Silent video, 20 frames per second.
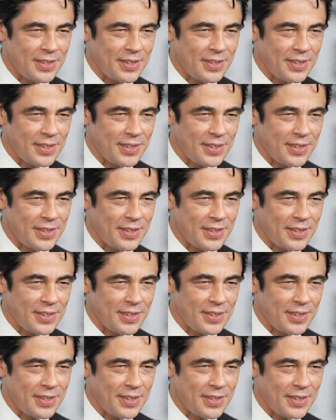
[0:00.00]

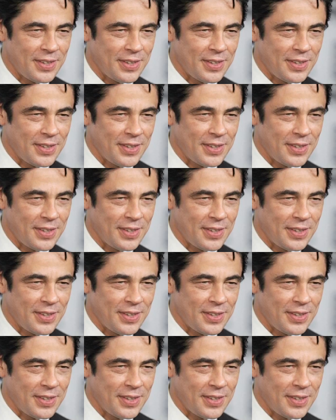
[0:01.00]

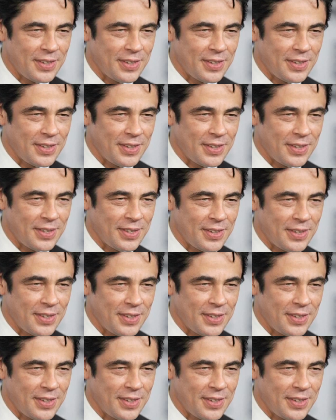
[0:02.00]
The person shown says nothing.